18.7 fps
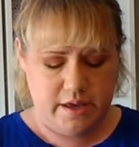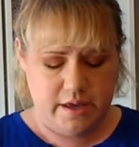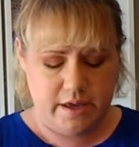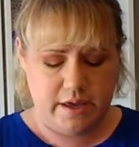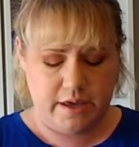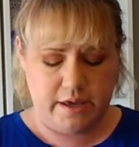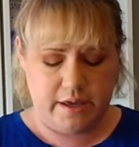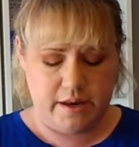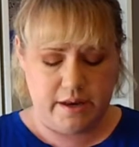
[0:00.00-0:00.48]

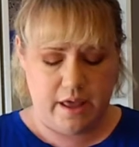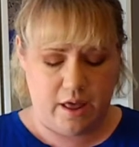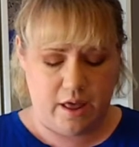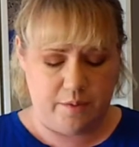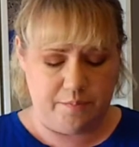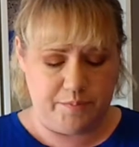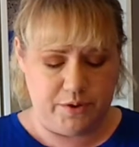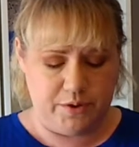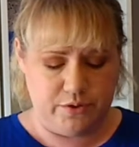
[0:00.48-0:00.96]
it can
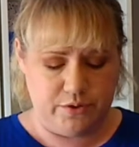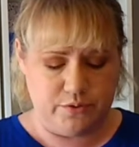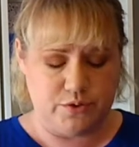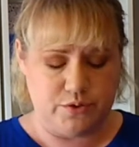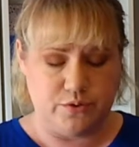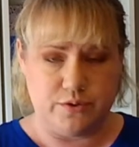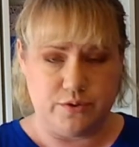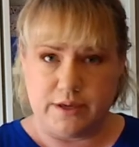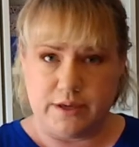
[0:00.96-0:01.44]
help you
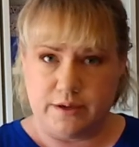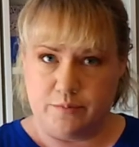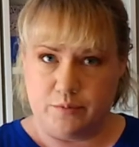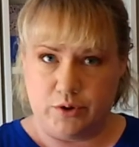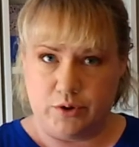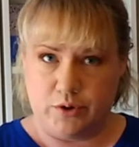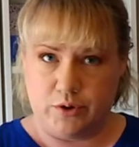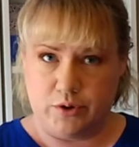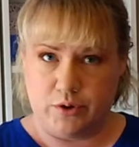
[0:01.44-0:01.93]
to think
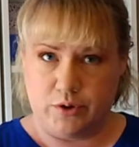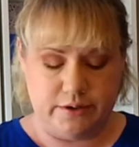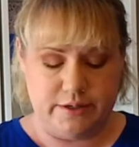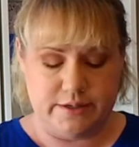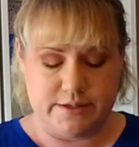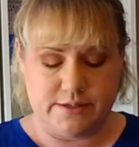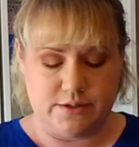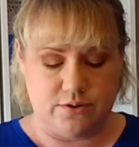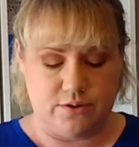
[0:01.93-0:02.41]
more
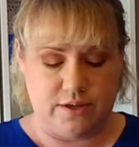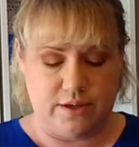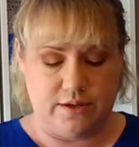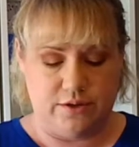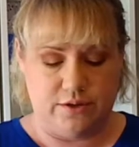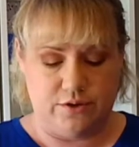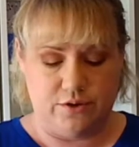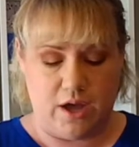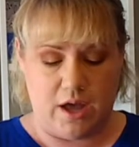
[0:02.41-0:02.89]
clearly so
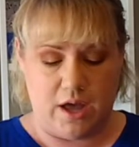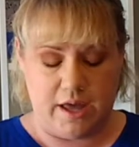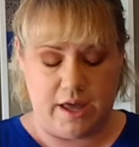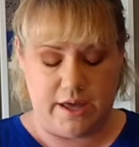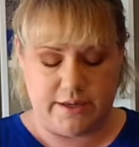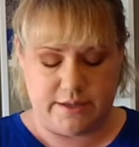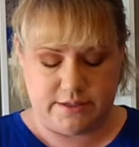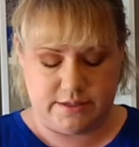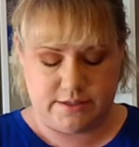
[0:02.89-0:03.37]
that you're
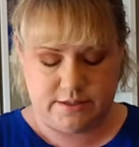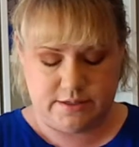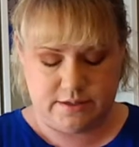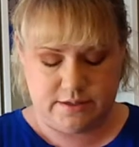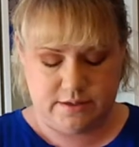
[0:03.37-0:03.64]
not,